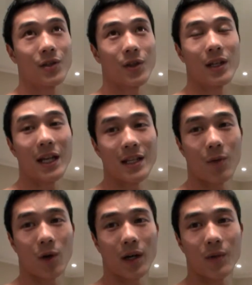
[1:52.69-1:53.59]
So the days I
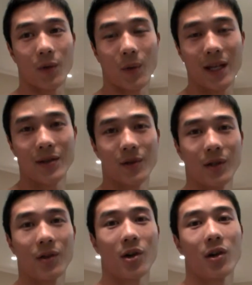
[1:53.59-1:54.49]
work out with weights, I only
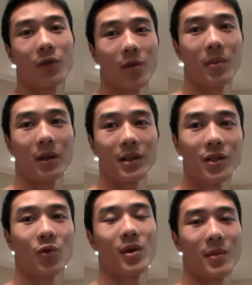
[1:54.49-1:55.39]
do cardio for about at
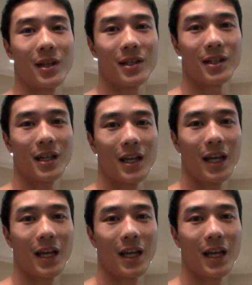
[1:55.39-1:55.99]
least 20 minutes.